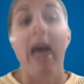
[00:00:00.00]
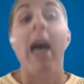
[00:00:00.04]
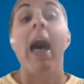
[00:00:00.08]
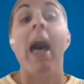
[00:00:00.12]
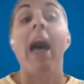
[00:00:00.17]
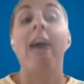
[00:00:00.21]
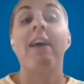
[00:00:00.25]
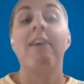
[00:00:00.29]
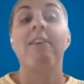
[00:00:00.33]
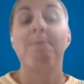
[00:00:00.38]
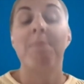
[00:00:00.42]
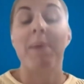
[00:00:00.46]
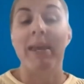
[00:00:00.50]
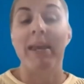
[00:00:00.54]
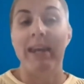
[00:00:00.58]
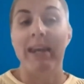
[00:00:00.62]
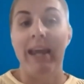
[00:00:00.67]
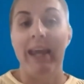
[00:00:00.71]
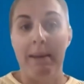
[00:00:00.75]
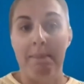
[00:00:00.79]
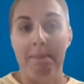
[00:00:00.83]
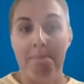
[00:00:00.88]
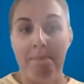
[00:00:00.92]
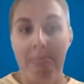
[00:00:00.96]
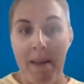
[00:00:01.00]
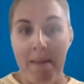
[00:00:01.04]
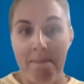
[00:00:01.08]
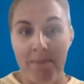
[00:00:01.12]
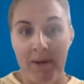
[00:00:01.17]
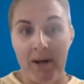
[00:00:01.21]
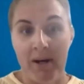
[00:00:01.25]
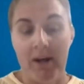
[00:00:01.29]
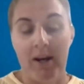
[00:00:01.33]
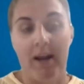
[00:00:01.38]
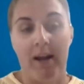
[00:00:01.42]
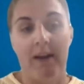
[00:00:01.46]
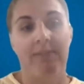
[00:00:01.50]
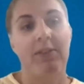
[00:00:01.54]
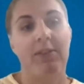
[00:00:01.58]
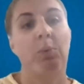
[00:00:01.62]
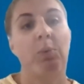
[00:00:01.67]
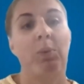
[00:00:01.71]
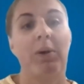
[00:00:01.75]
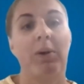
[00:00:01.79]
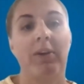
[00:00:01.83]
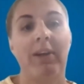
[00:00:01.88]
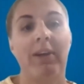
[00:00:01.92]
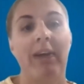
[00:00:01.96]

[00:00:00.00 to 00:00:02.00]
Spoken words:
I've been a member of the World